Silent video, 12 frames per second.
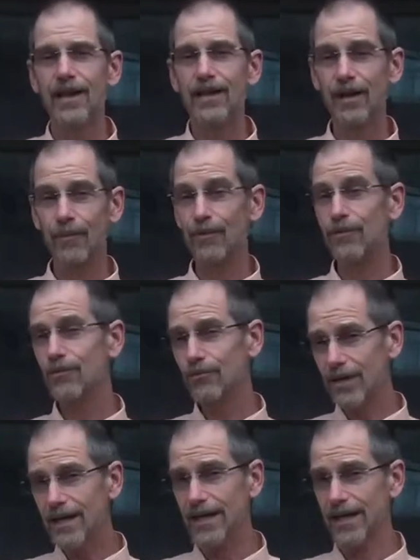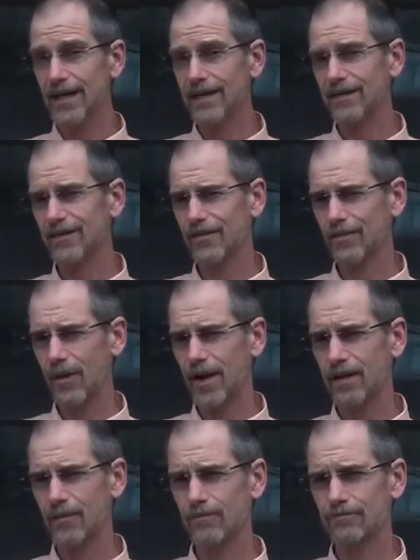Number three, and this is
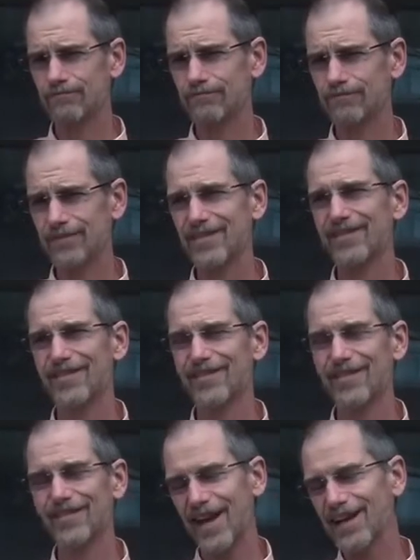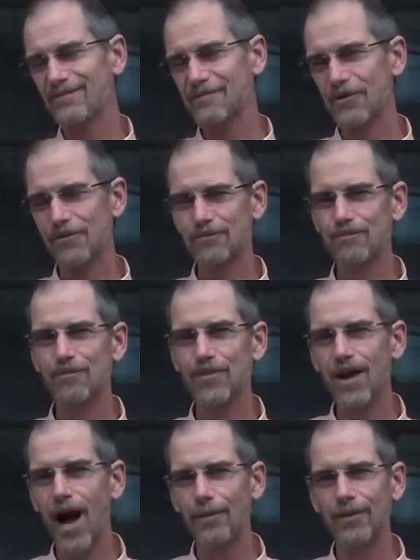probably the second most
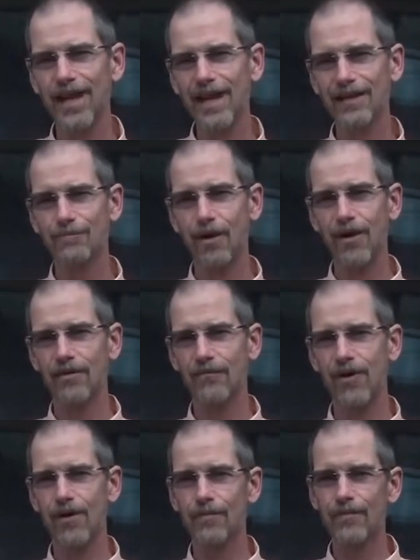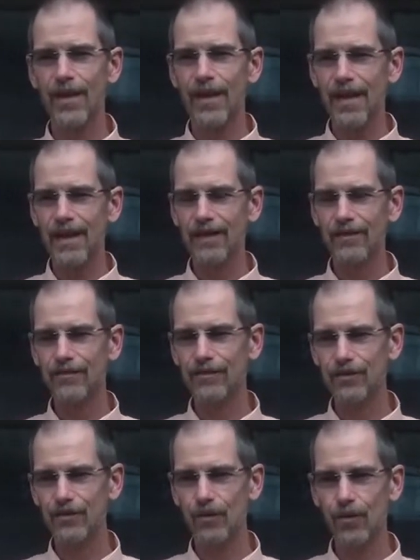complicated part of all, is
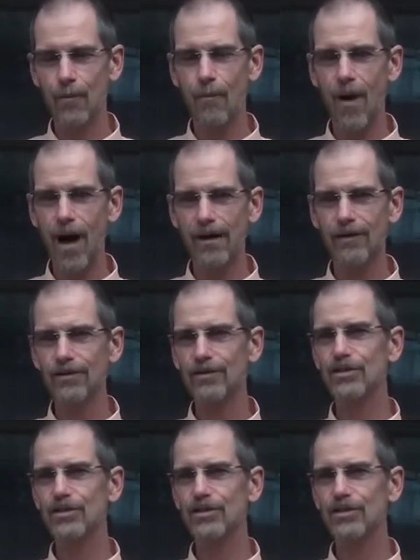to monitor